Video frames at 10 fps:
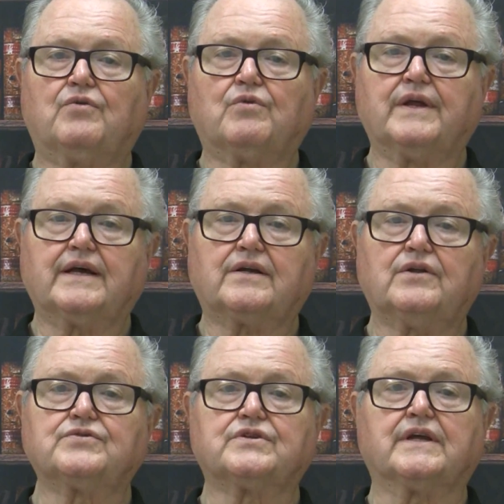Read it
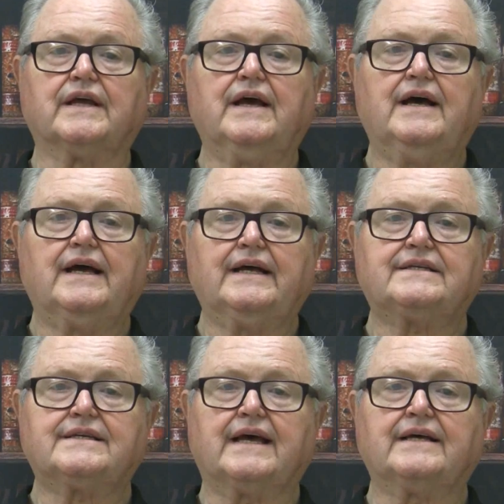closely.
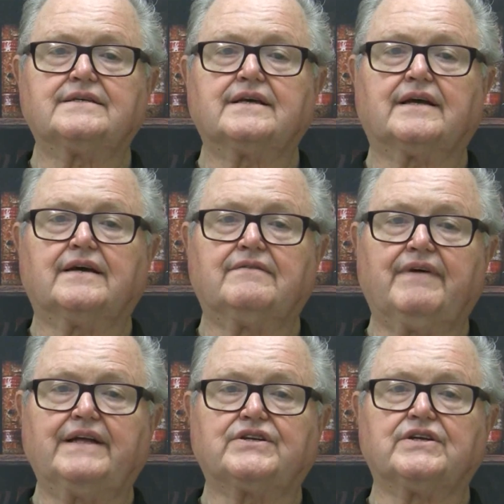It says
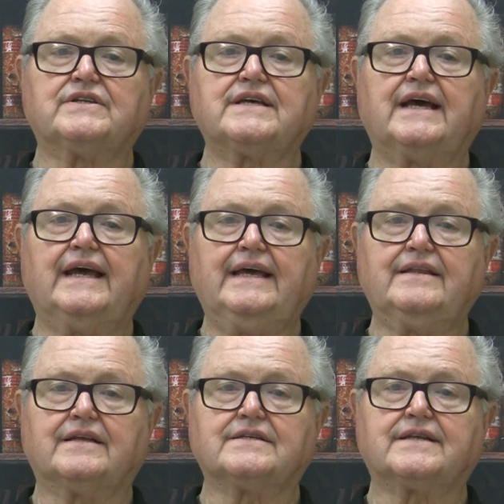conventions
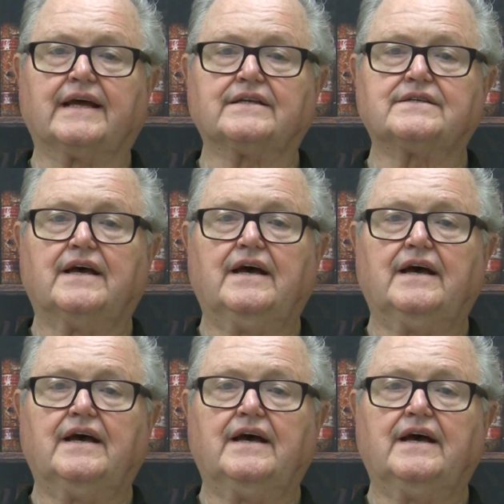in the states.